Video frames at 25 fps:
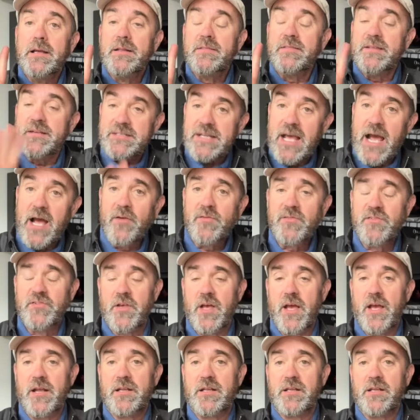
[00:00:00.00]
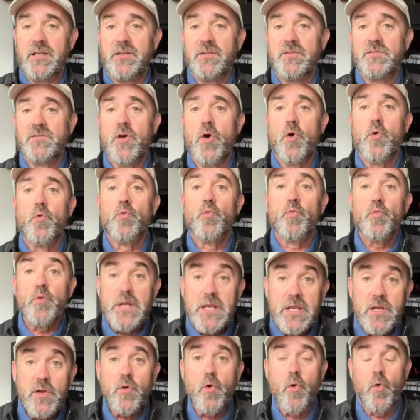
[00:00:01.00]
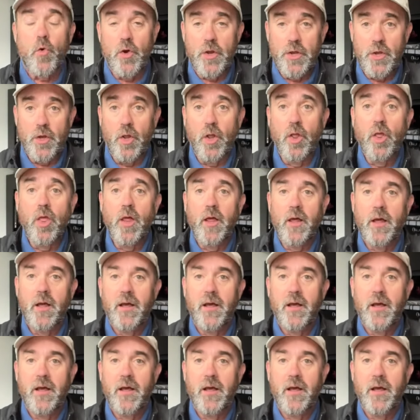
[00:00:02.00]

The downside is recoil,